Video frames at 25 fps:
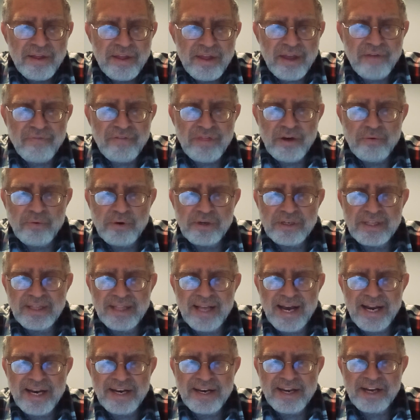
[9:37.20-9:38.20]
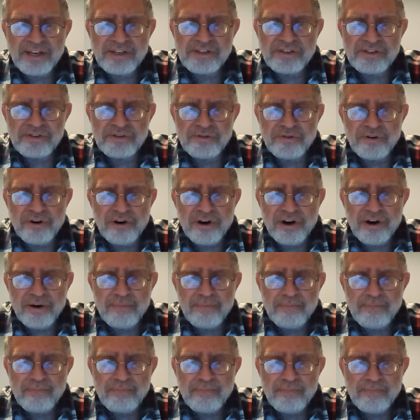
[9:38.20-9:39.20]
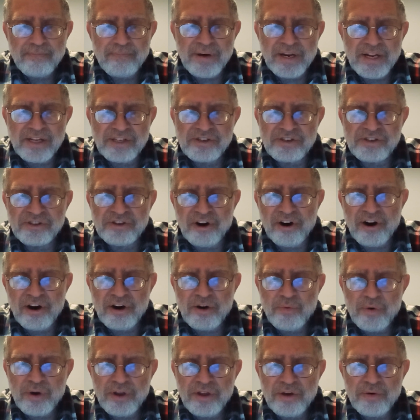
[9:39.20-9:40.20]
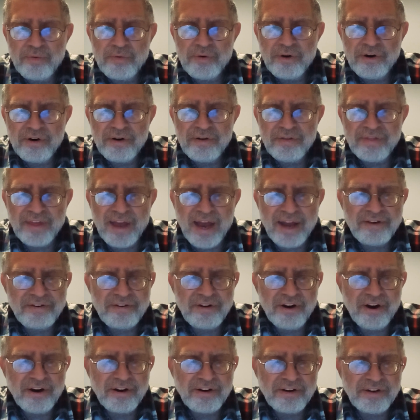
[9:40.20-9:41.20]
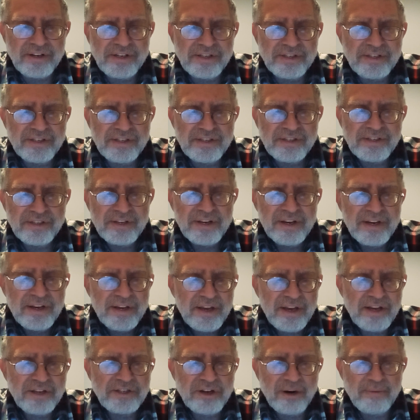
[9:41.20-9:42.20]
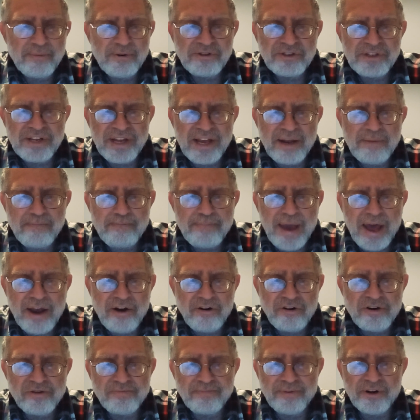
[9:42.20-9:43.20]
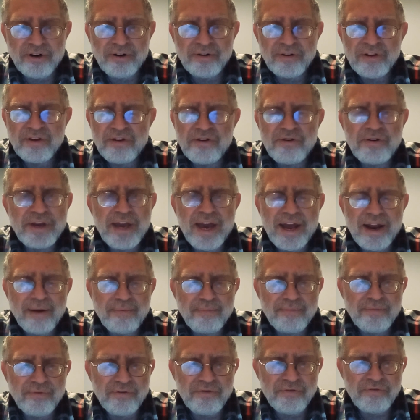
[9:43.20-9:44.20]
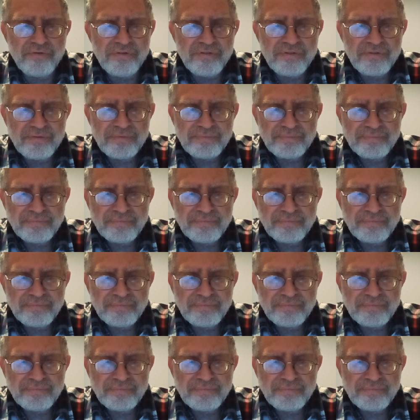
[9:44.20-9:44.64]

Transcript: If there was light next door, but it's dark where you were, that darkness is almost impenetrable. You cannot move.